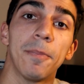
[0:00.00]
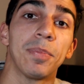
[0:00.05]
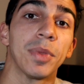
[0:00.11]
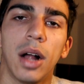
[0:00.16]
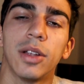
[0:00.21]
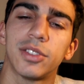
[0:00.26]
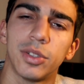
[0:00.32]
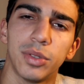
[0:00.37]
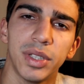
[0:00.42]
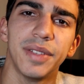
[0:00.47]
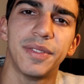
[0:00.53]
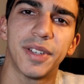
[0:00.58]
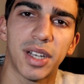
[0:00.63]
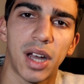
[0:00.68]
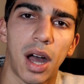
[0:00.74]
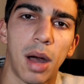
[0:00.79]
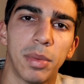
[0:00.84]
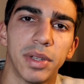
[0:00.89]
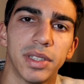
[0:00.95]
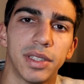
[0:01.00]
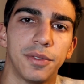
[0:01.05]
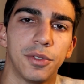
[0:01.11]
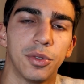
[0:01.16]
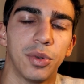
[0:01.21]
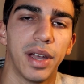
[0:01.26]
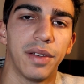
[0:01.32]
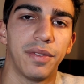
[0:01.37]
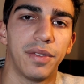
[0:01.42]
Also leave a comment if
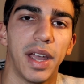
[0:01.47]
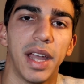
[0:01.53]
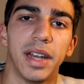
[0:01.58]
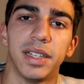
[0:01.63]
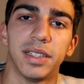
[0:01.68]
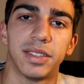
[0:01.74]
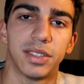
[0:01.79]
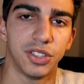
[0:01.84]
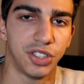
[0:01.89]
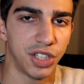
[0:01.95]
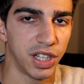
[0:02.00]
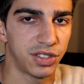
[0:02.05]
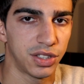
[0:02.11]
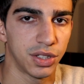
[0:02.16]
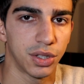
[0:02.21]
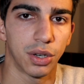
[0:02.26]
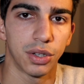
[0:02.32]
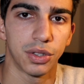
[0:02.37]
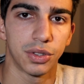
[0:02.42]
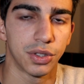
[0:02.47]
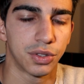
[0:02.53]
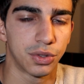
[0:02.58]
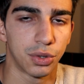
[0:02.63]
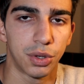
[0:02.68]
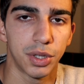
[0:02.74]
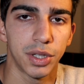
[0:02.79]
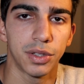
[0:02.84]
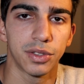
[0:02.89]
you have any suggestion on
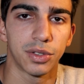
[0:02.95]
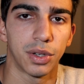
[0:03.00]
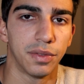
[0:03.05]
tutorials